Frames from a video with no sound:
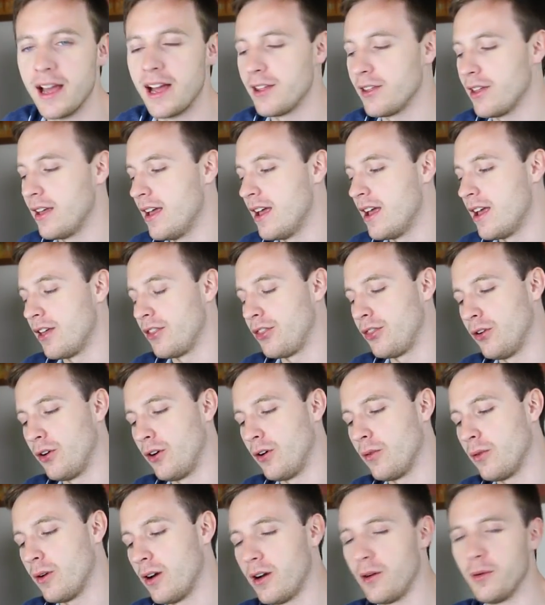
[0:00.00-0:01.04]
I
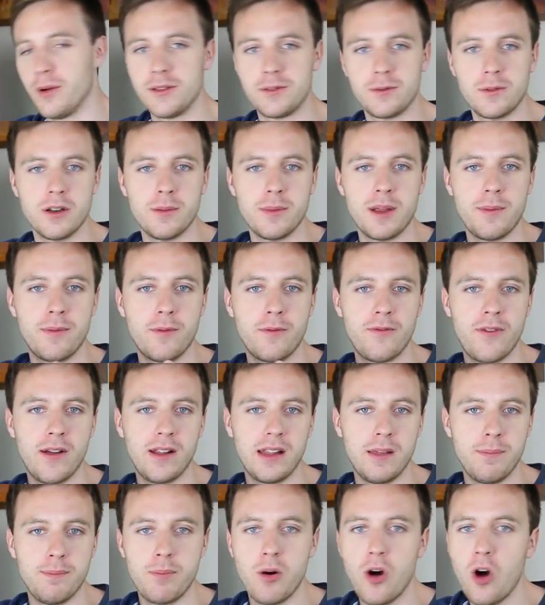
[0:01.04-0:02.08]
thought, well, it's going to be
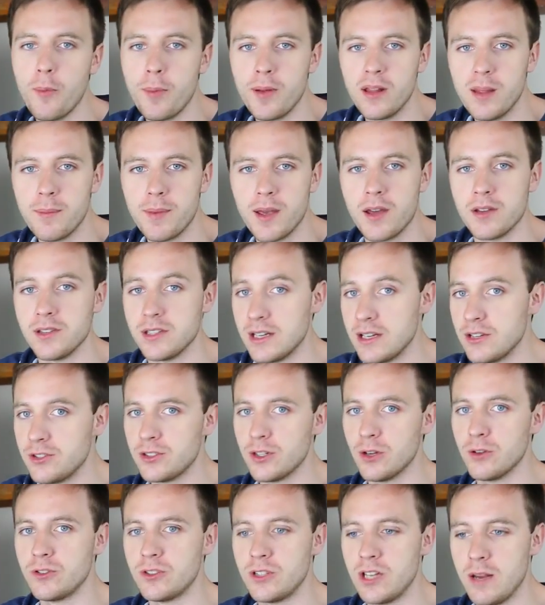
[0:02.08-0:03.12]
fairly popular because it is
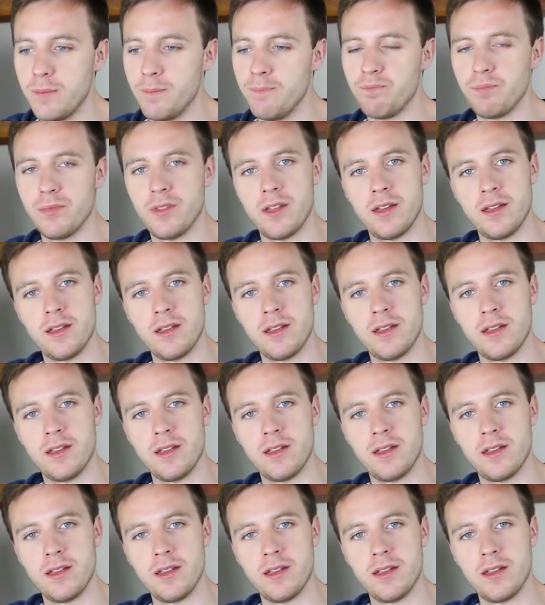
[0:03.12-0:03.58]
so cheap.